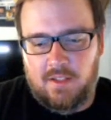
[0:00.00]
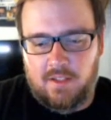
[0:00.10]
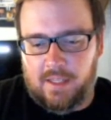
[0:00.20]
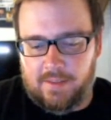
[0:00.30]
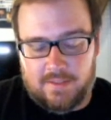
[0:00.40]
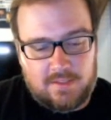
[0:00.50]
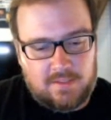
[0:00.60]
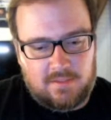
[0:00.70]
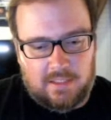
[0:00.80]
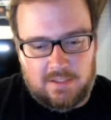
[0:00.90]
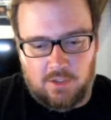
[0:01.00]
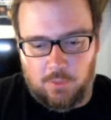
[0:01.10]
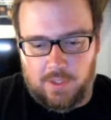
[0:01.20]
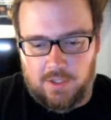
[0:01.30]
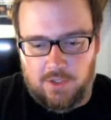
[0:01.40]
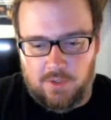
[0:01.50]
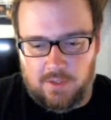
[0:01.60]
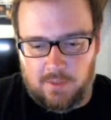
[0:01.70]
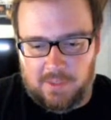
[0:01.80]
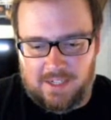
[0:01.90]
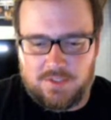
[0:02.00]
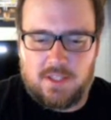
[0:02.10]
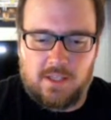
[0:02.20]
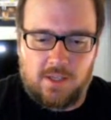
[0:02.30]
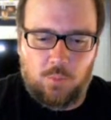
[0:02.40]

Yeah, that's a good way to do it. I mean, House of the Dead